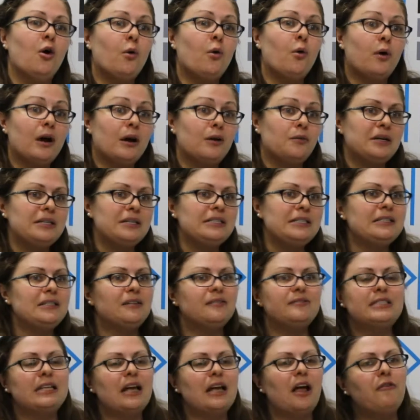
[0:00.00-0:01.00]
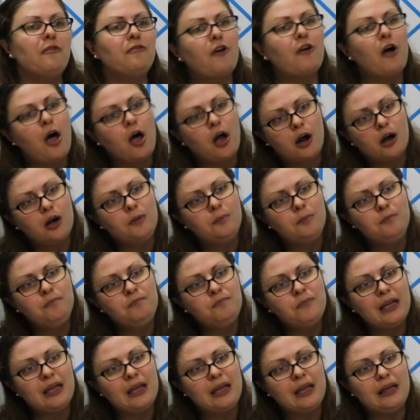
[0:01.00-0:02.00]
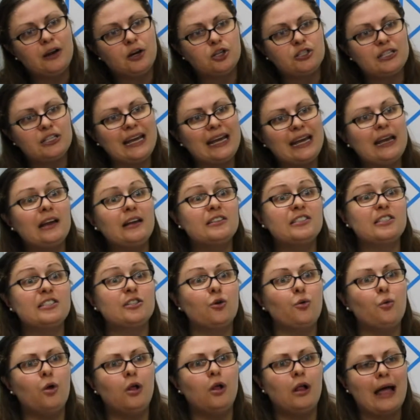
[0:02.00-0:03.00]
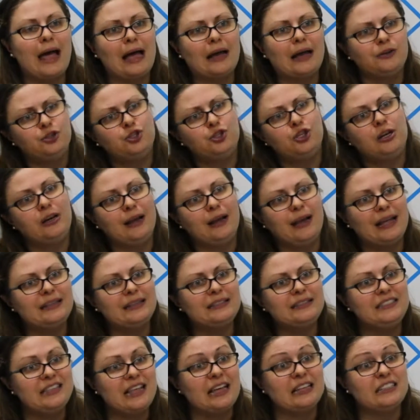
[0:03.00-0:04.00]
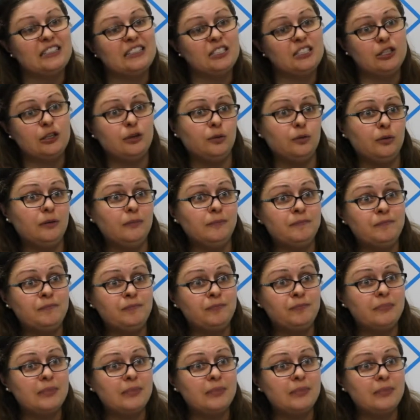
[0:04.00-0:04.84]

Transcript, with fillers: or at risk of self harm and are taking school action against that student,